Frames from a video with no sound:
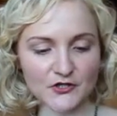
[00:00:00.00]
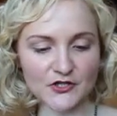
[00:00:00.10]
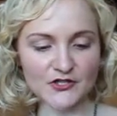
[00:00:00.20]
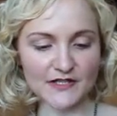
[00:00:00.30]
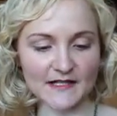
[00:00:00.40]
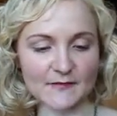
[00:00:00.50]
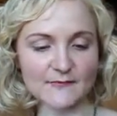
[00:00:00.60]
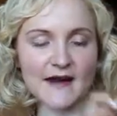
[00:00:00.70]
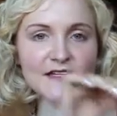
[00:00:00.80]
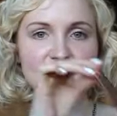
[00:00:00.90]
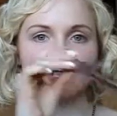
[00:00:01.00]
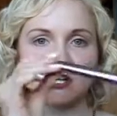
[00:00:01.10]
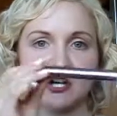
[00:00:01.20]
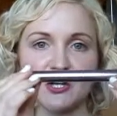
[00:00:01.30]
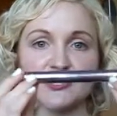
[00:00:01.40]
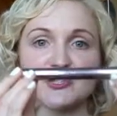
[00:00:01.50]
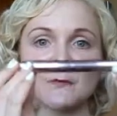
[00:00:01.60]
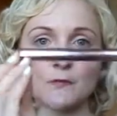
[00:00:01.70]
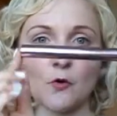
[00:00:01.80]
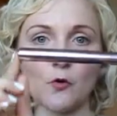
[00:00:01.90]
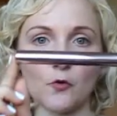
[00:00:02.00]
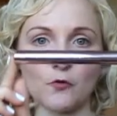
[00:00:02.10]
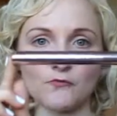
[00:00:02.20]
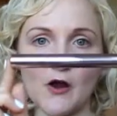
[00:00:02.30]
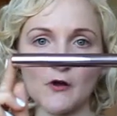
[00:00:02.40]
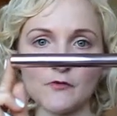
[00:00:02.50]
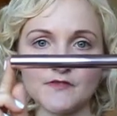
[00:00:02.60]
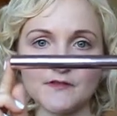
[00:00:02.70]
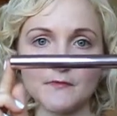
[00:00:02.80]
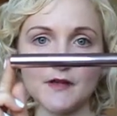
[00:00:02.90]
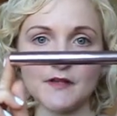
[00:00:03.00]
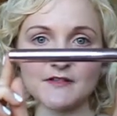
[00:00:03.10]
Touche Eclate Radiant Touch, or Rose.